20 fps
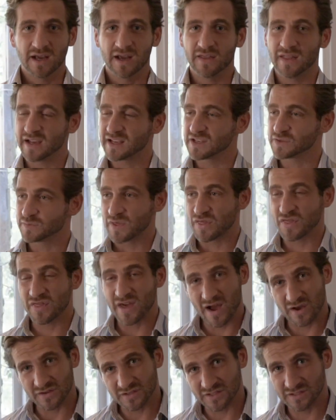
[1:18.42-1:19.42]
And that gives me
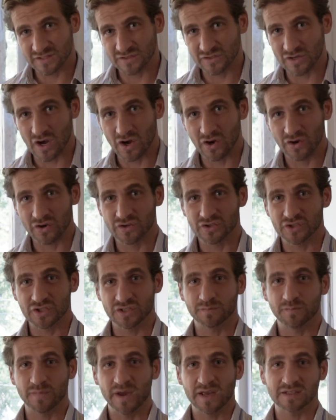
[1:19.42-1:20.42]
thousands of dollars
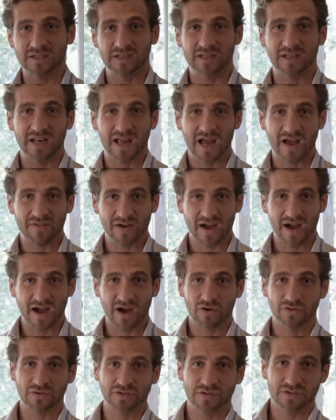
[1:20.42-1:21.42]
just basically to have a
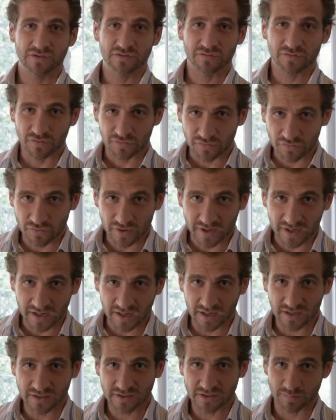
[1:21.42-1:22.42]
house for
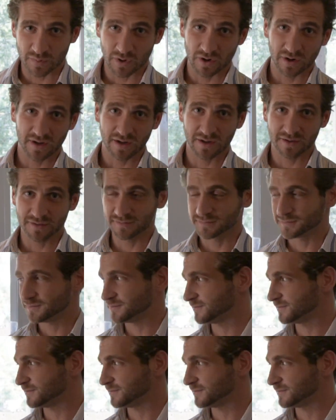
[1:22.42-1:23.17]
free to party in.